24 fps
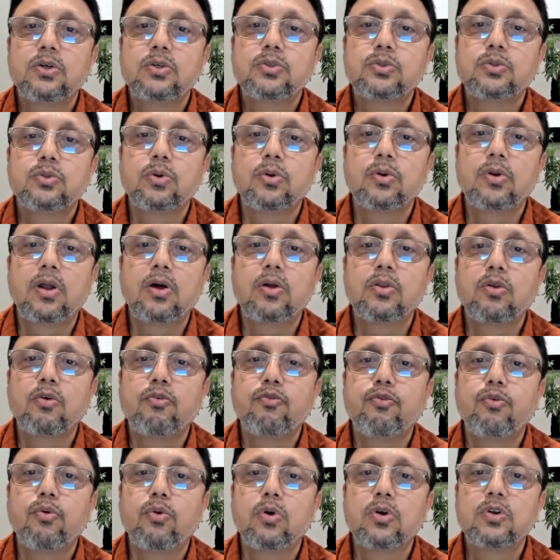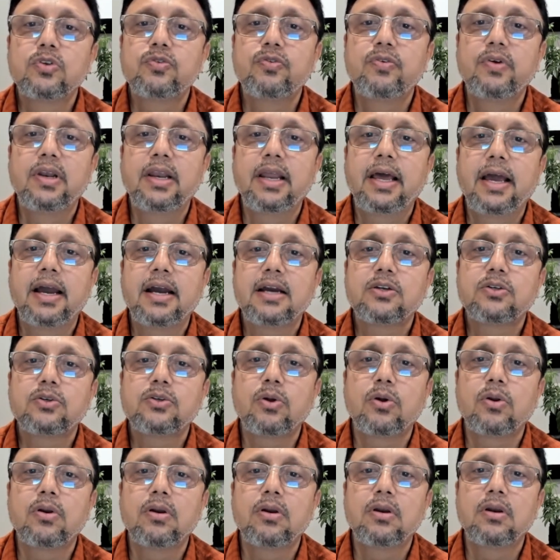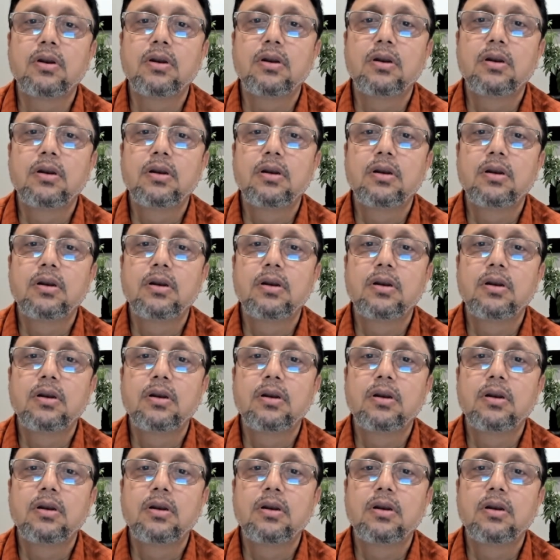So now the force will act on